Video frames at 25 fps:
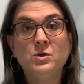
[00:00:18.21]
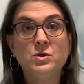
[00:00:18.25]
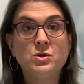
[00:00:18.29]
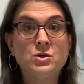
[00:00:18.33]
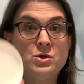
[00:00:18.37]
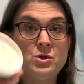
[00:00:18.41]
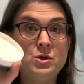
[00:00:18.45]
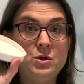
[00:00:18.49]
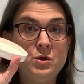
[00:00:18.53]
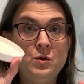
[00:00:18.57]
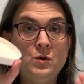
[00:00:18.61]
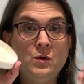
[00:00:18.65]

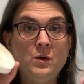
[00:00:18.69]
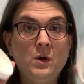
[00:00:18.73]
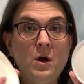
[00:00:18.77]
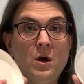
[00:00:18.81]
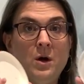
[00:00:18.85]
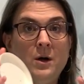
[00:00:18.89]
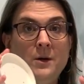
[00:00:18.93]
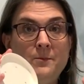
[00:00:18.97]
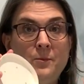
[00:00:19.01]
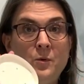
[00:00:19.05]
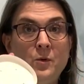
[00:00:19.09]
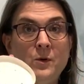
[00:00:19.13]
2
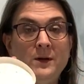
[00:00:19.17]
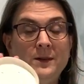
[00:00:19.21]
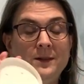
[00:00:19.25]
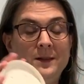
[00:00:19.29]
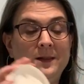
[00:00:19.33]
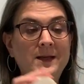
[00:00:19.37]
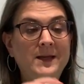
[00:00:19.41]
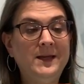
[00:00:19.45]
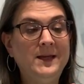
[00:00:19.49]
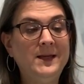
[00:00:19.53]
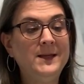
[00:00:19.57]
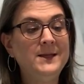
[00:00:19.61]
cardboard
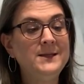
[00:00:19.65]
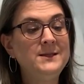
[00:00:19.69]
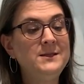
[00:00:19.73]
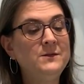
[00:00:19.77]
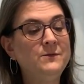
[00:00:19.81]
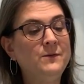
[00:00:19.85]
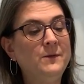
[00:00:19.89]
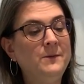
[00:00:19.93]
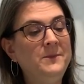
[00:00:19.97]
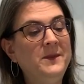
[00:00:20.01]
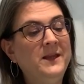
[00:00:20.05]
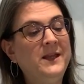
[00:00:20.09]

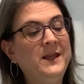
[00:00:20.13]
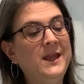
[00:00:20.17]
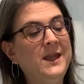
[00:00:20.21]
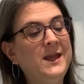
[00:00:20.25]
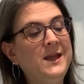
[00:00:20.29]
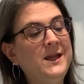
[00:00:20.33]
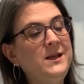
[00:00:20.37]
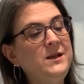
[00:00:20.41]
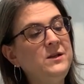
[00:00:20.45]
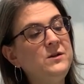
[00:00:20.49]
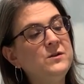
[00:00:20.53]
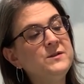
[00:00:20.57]
lids from the
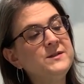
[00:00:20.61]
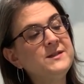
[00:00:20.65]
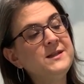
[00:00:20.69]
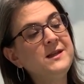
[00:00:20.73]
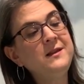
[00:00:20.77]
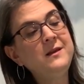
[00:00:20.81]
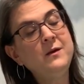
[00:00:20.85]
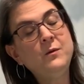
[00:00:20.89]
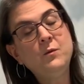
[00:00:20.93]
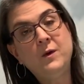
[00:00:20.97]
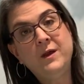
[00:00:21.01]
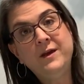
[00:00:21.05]
kit, and you'll see
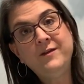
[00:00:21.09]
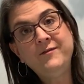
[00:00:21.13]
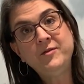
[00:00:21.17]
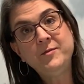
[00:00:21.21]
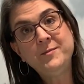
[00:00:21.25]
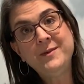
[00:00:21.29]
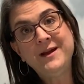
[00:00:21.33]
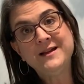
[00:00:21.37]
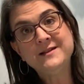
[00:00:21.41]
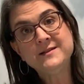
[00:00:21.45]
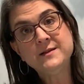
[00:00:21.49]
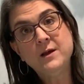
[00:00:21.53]
that one of
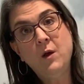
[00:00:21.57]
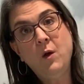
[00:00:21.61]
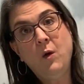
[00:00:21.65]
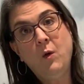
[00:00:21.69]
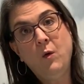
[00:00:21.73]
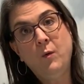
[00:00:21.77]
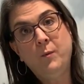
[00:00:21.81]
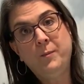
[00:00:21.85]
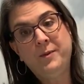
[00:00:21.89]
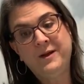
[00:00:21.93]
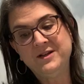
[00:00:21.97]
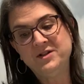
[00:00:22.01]
them has a
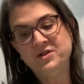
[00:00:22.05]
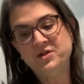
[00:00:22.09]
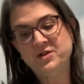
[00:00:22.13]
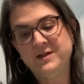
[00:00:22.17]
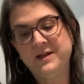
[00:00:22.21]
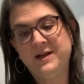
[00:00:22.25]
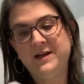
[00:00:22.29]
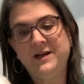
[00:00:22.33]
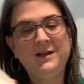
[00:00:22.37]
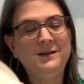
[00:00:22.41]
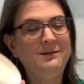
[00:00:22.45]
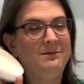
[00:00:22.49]
hole punched
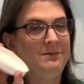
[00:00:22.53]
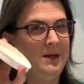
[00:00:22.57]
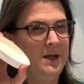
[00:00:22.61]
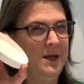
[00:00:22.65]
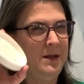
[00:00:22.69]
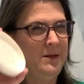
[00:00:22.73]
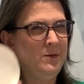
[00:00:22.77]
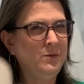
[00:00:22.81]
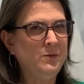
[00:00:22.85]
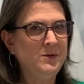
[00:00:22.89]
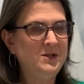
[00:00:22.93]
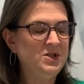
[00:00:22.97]
in it. The
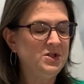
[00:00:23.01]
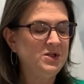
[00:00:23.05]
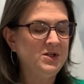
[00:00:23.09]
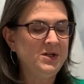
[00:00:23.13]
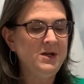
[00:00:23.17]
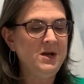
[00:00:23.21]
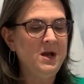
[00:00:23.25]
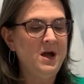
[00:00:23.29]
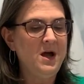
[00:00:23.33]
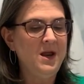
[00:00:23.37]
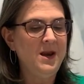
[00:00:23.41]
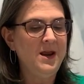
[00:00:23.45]
other one
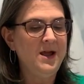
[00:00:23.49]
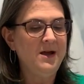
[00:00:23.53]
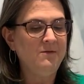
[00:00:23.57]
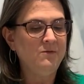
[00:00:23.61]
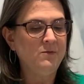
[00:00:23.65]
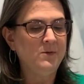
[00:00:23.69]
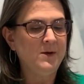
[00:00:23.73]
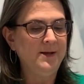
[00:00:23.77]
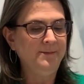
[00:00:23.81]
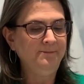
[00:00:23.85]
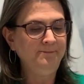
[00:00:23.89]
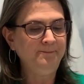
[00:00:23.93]
should not have
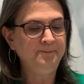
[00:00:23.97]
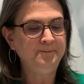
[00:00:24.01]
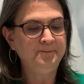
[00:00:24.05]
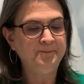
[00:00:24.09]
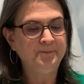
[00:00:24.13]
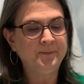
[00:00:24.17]
one.